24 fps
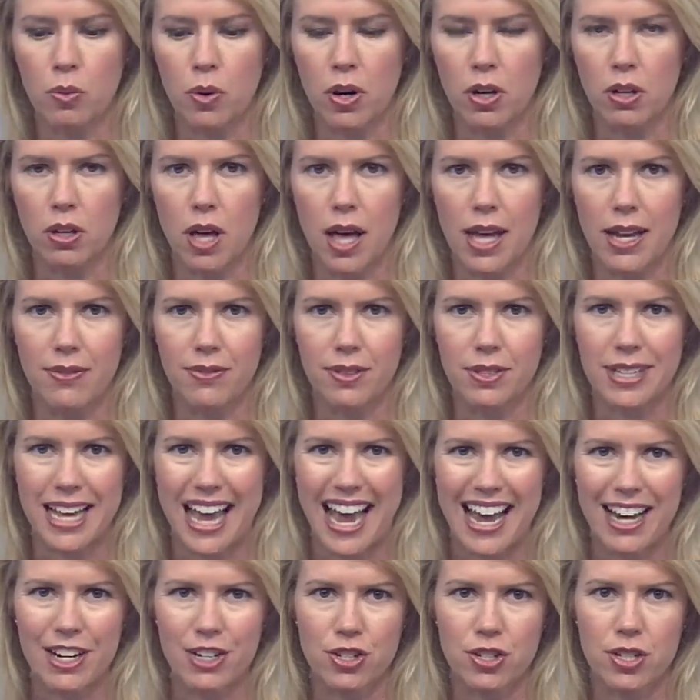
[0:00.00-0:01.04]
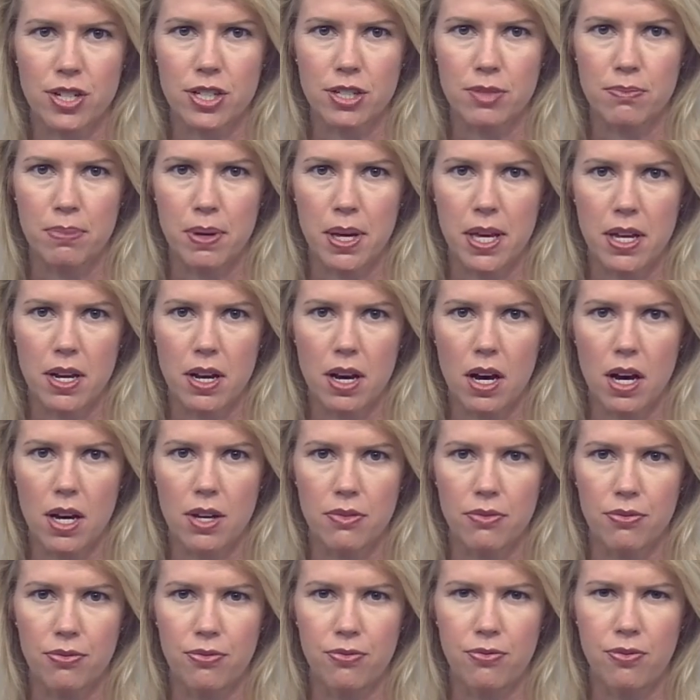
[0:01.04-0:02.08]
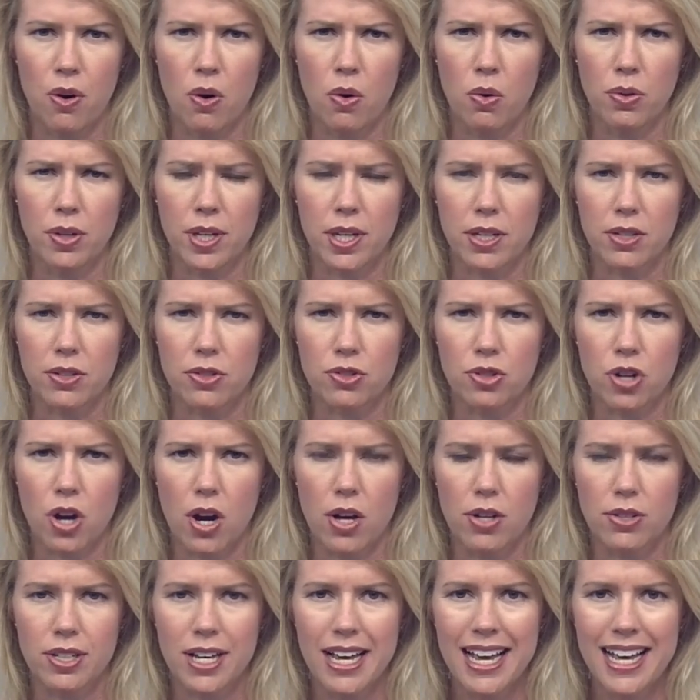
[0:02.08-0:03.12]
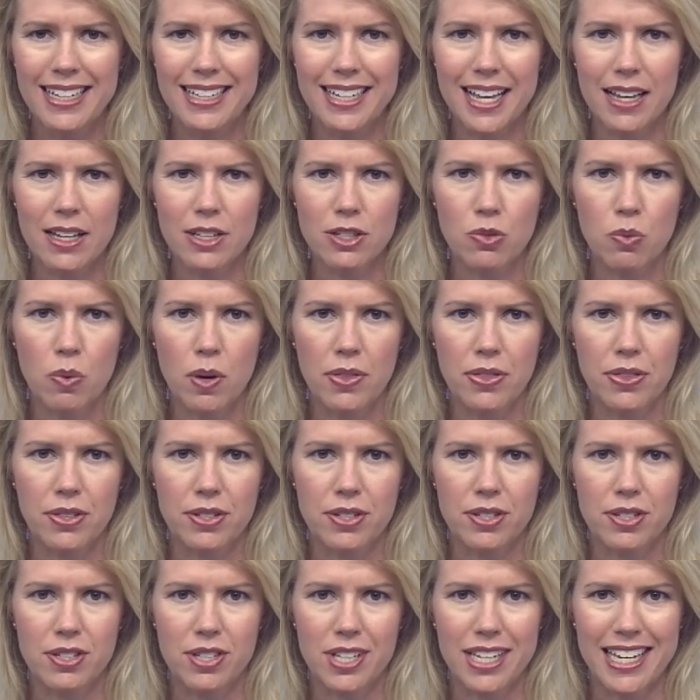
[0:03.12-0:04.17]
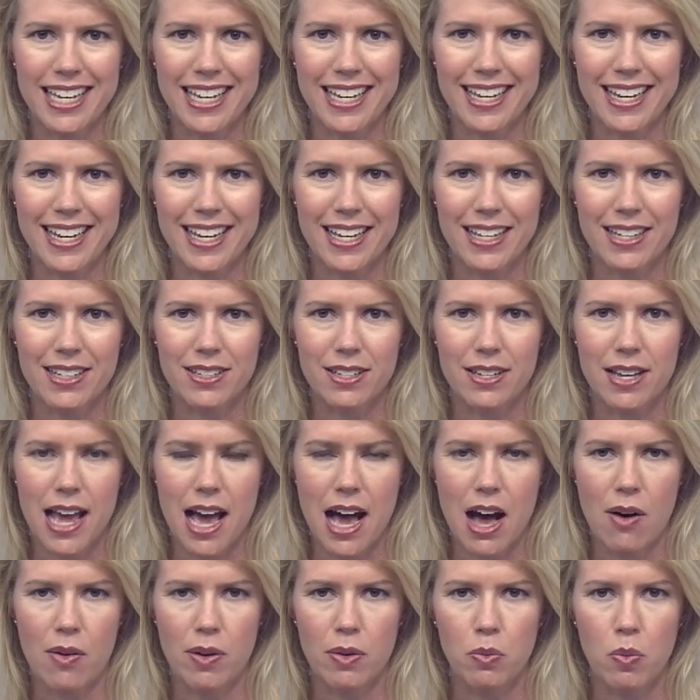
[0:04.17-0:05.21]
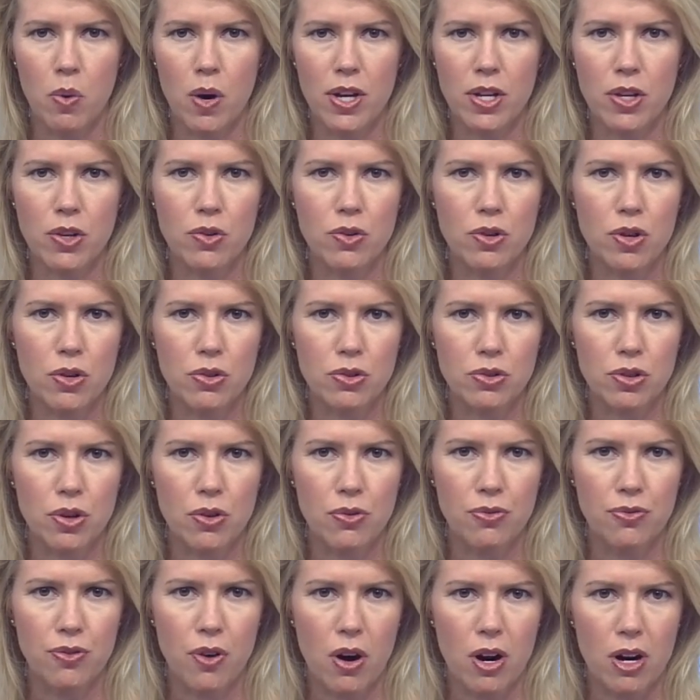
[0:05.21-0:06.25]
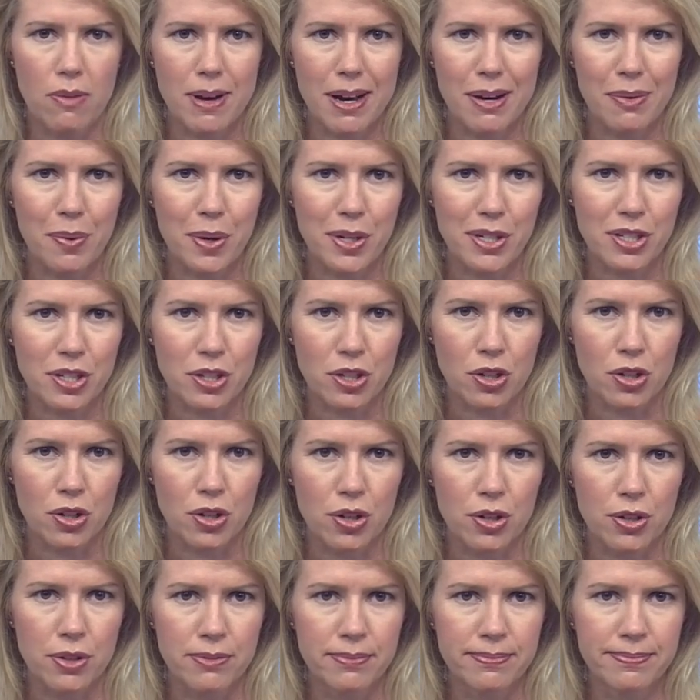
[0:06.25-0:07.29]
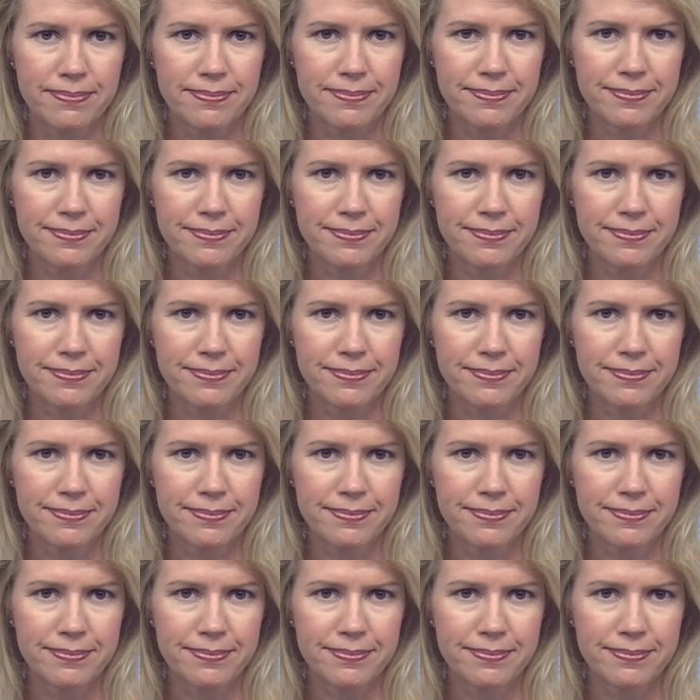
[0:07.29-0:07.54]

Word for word: to where a lot of this action has been unfolding. Charles, tell us what the scene is now and what you know so far about what's occurred.